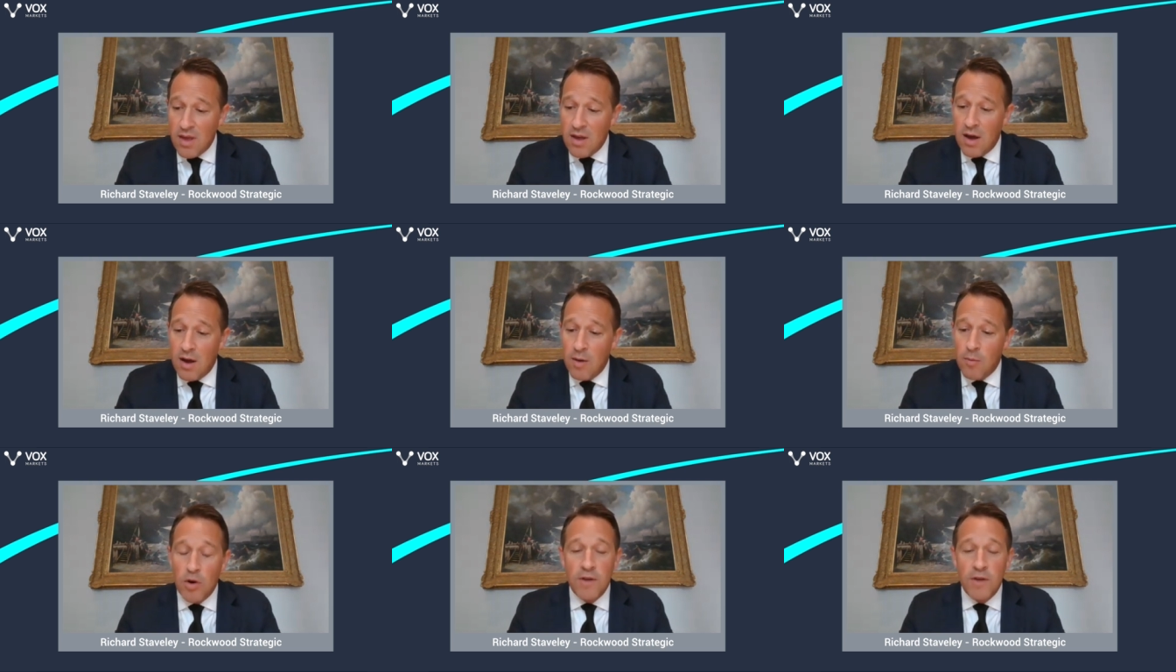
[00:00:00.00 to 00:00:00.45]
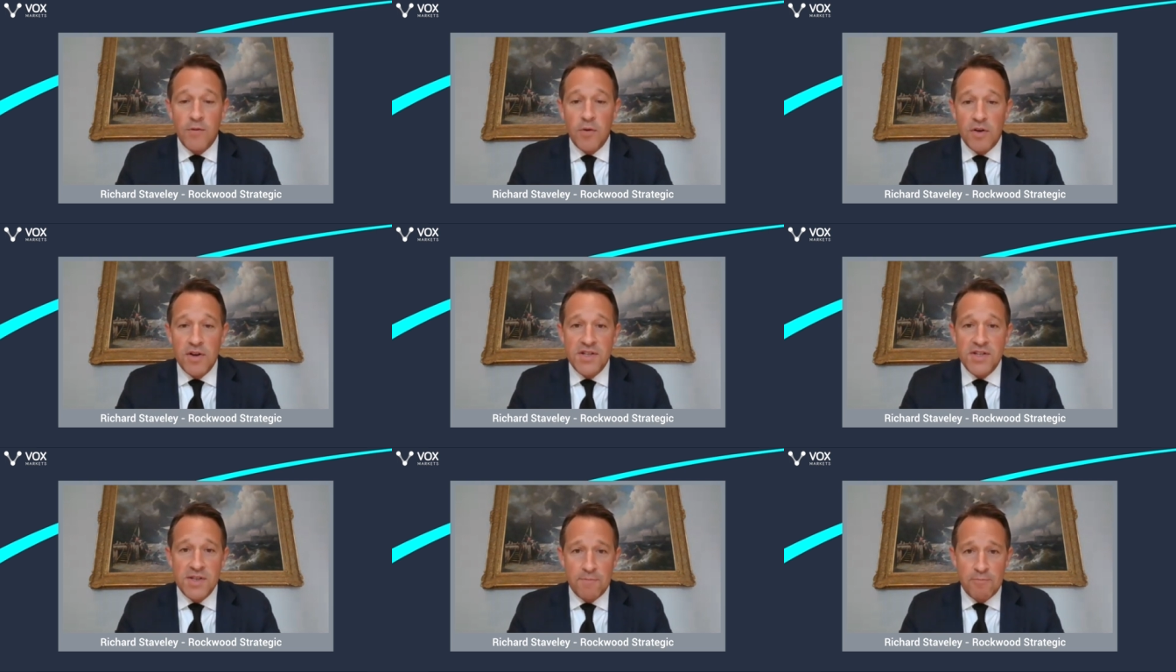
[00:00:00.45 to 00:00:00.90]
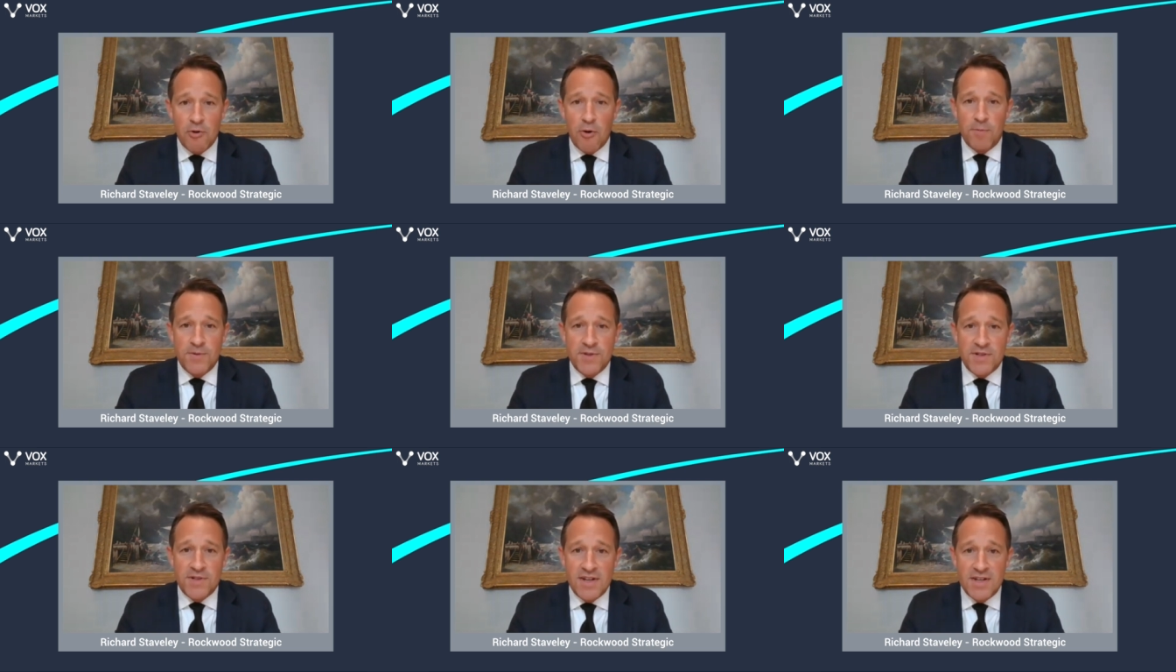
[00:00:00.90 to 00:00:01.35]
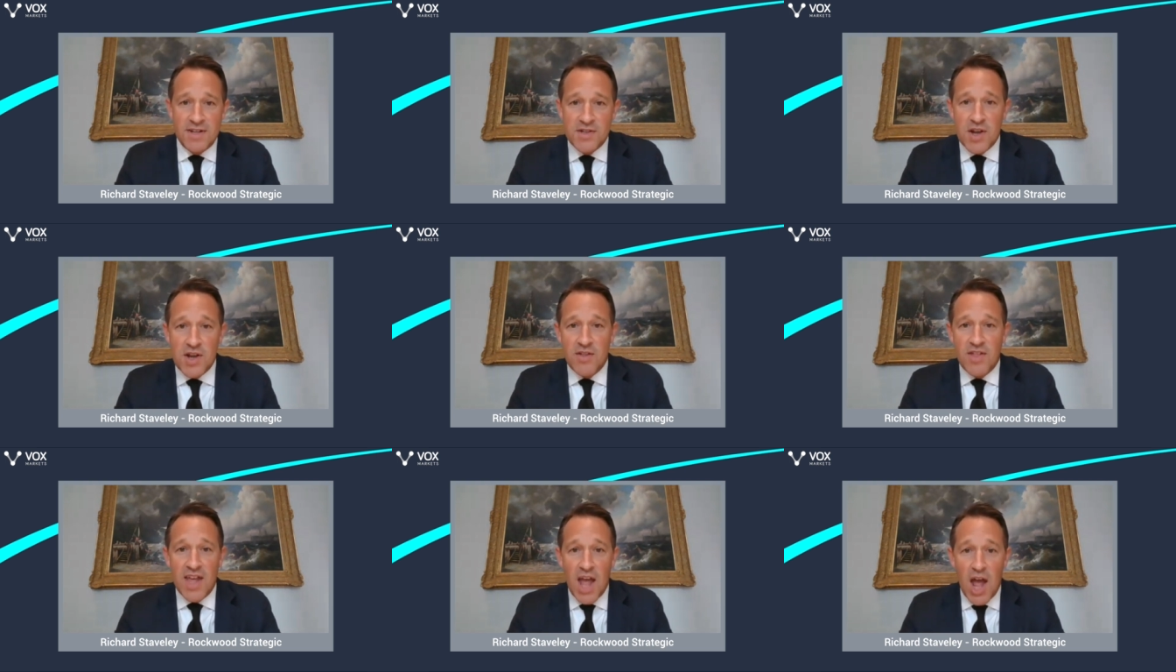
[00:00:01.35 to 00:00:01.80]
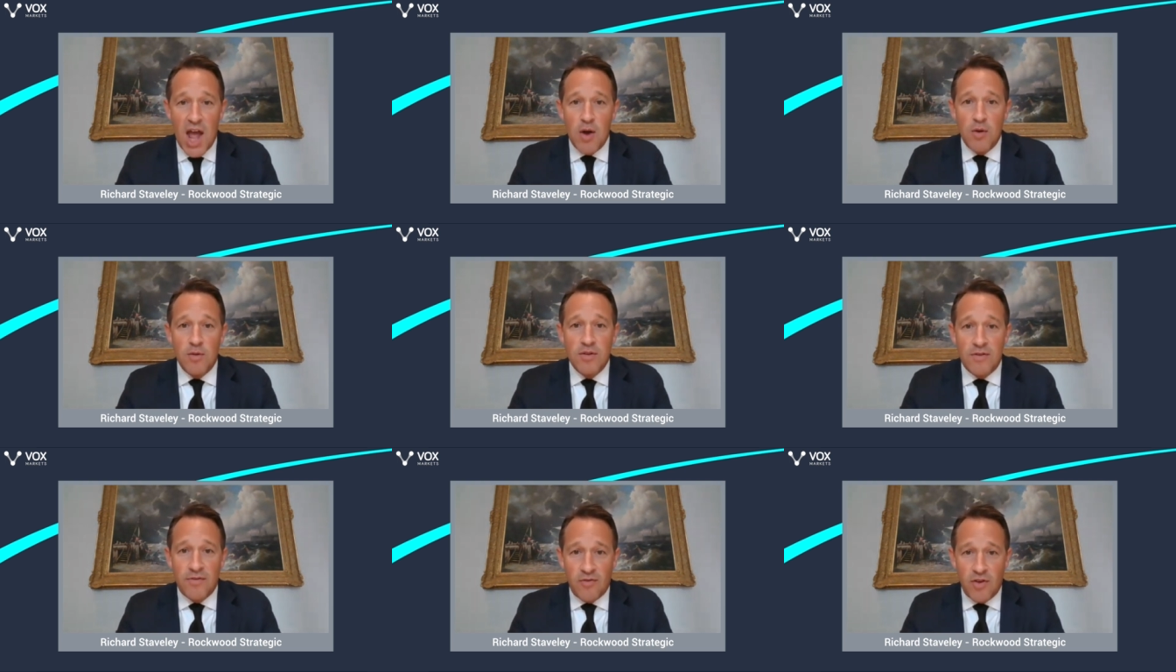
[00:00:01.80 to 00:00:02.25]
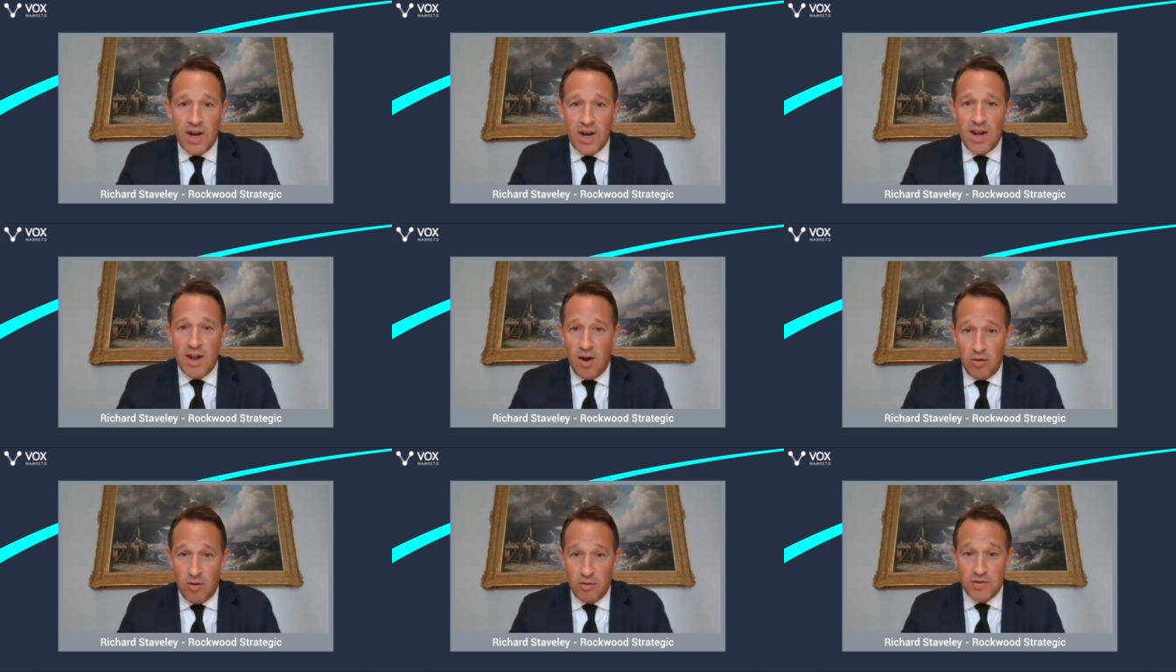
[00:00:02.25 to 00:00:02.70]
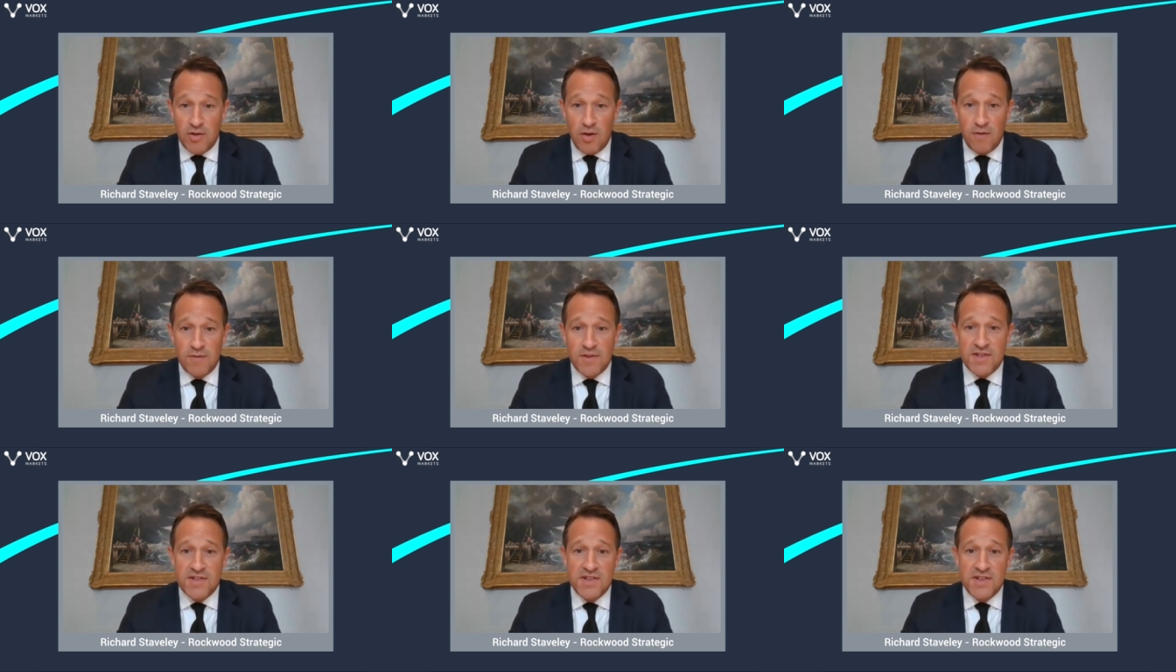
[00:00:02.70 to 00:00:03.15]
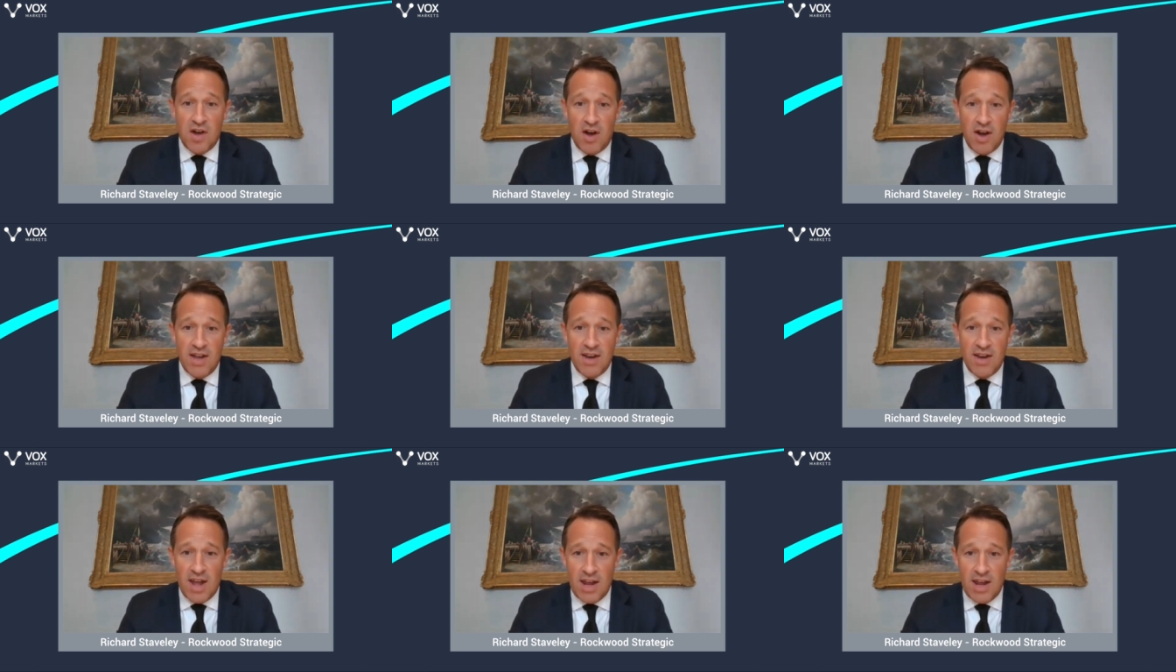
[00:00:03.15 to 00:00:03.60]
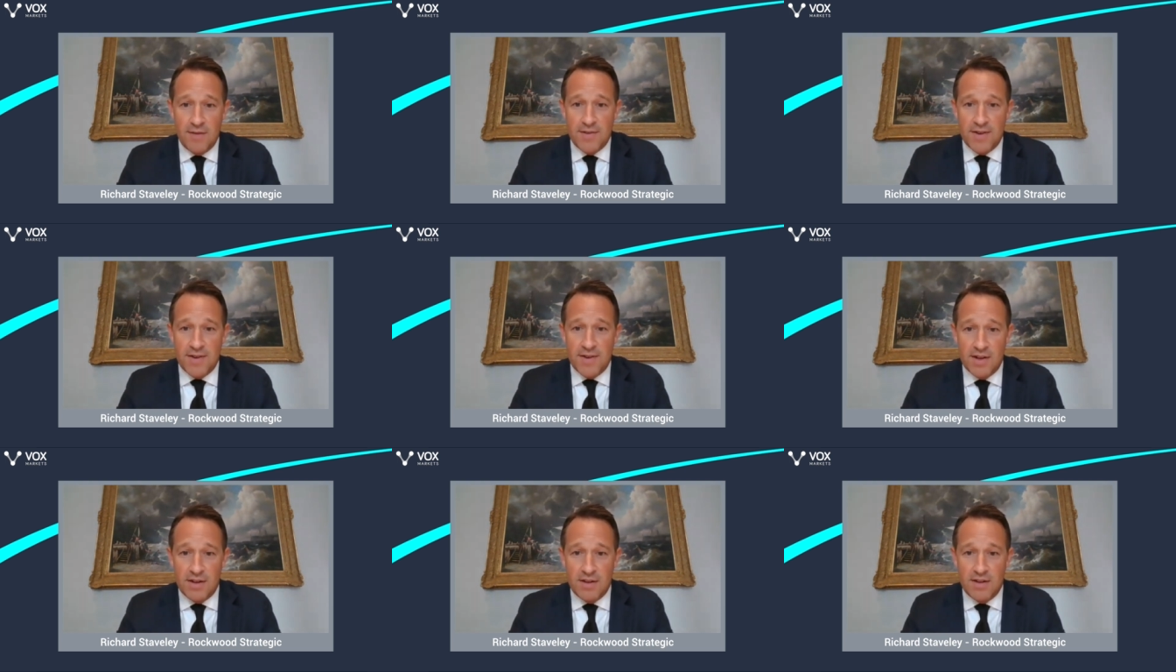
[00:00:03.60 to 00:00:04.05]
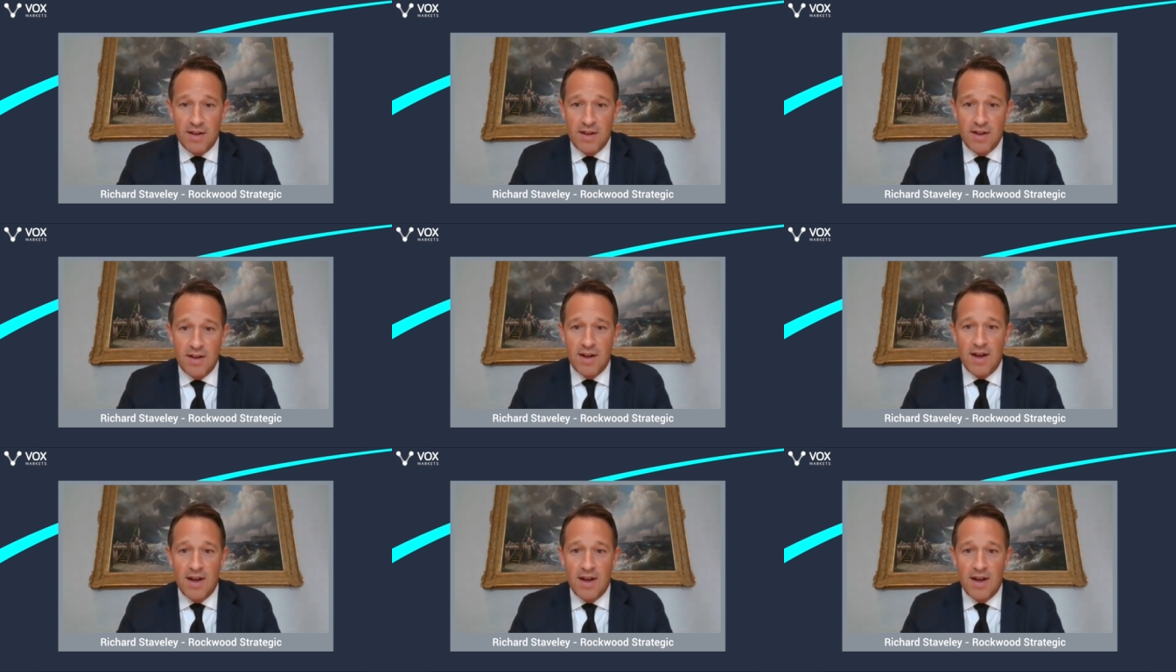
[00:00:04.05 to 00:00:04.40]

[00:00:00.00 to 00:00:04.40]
what you've got is the property. So they own the freehold of the site in Haverhill.